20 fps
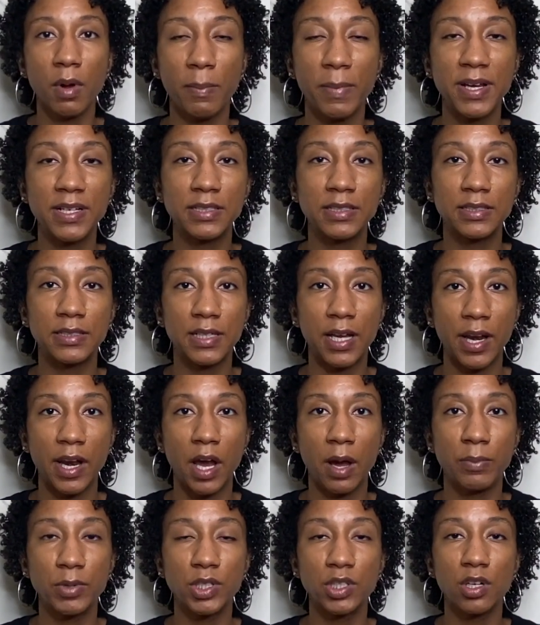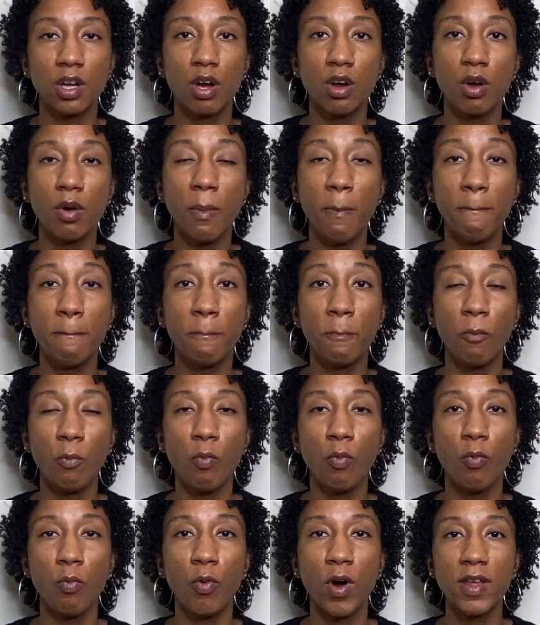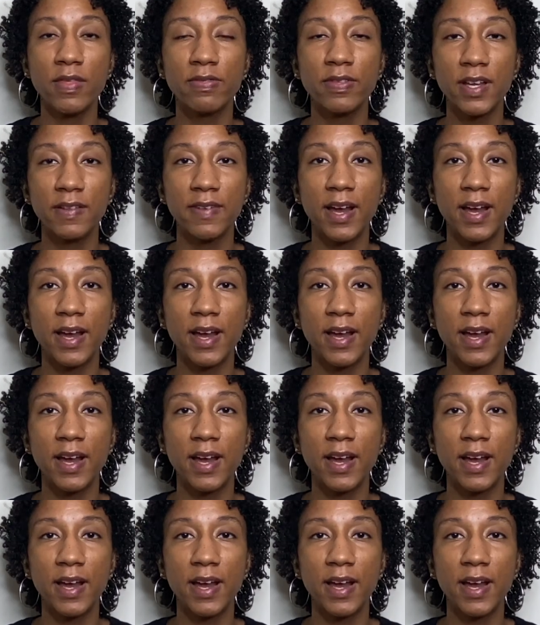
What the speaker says: my setup. So one thing